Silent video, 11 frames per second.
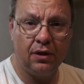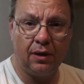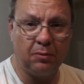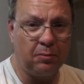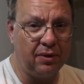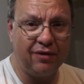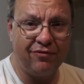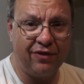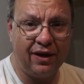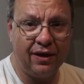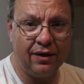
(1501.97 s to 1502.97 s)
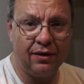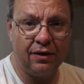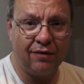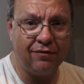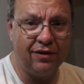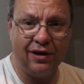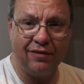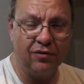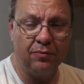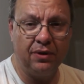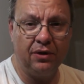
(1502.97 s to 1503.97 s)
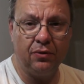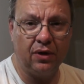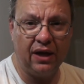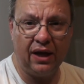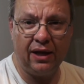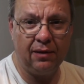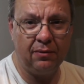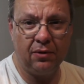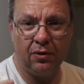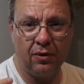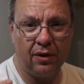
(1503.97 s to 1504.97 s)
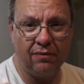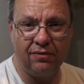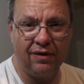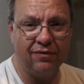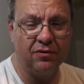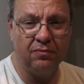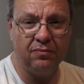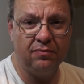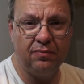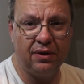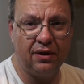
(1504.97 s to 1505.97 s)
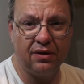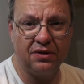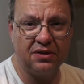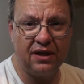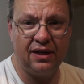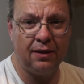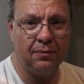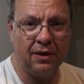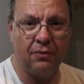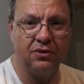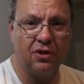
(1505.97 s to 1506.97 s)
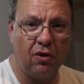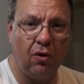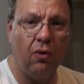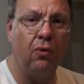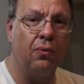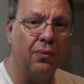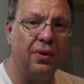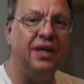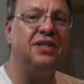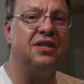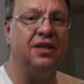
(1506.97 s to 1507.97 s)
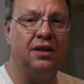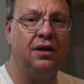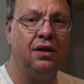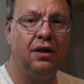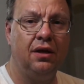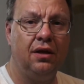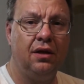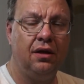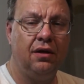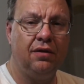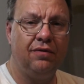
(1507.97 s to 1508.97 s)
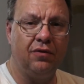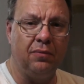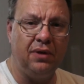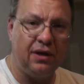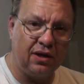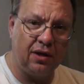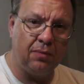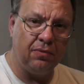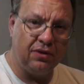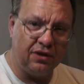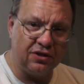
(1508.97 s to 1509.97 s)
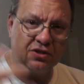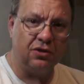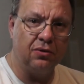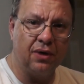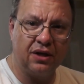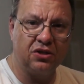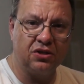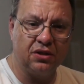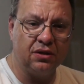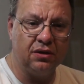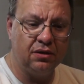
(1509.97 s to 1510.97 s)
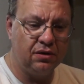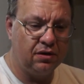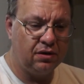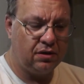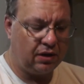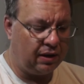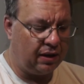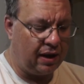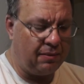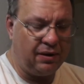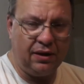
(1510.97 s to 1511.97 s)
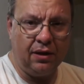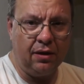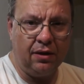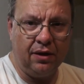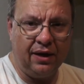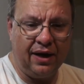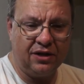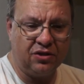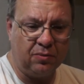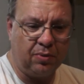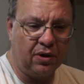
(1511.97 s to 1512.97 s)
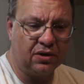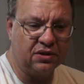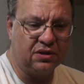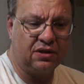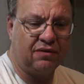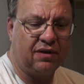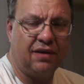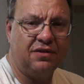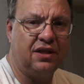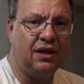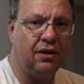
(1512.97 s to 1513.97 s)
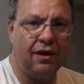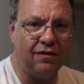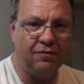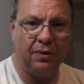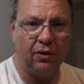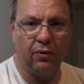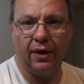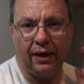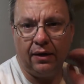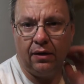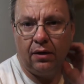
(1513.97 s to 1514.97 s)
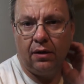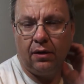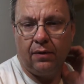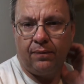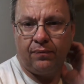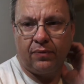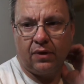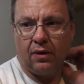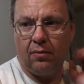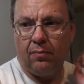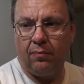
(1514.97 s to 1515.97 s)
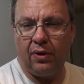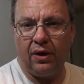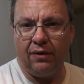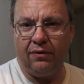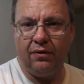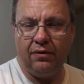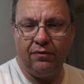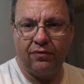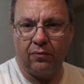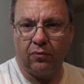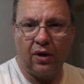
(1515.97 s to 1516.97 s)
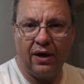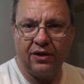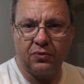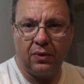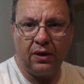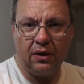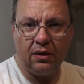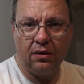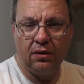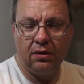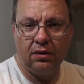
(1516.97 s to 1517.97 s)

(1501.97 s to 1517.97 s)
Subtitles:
I'm a big fan. I've never been to a game, though. I've never been to the stadium. That was the whole reason for me to come this direction. The national parks and stuff that I've seen it have been great. But from Roswell,